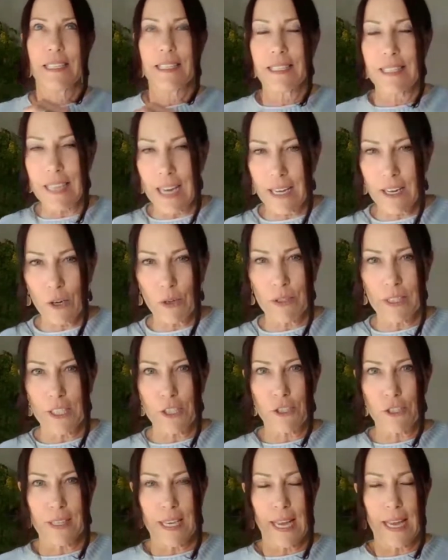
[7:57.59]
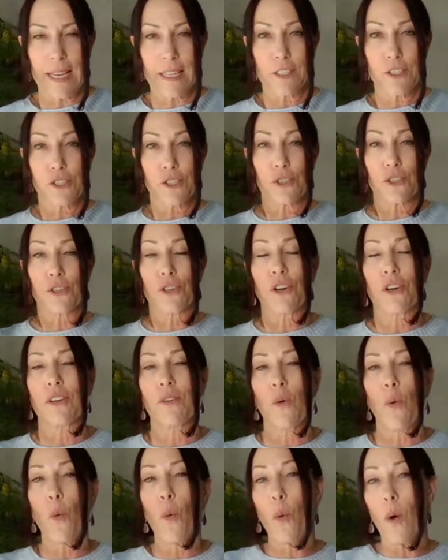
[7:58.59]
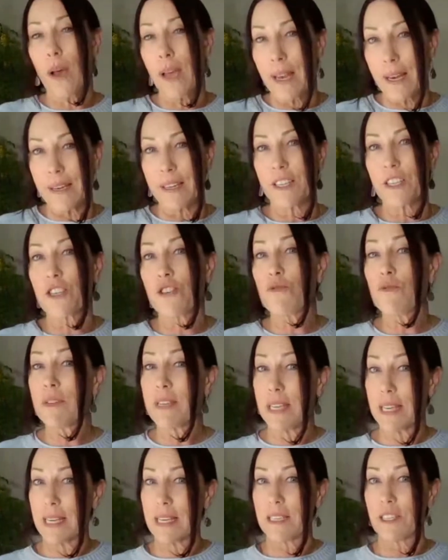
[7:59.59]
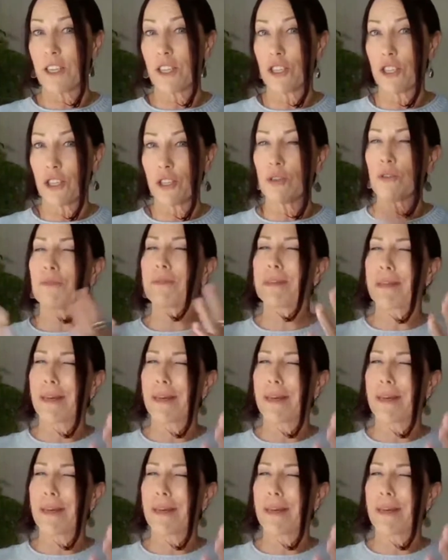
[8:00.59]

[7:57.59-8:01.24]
not only do they answer what you need to do,